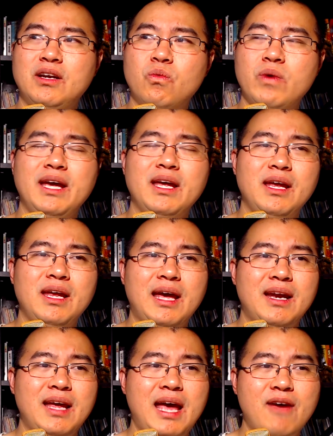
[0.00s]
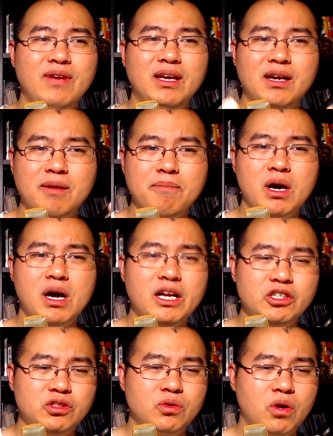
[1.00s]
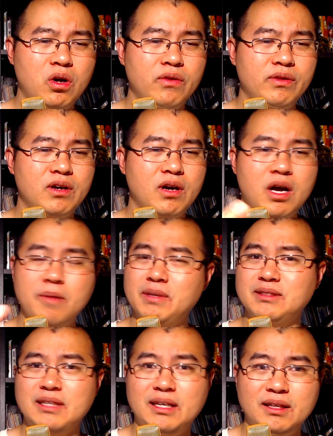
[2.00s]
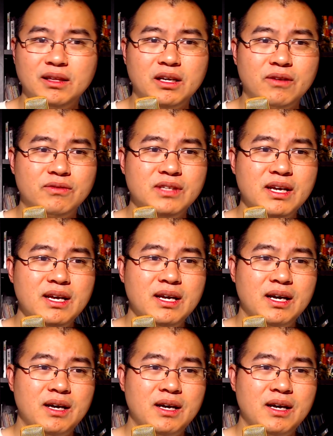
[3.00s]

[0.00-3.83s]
in a way and having an homage to all the comics that he loves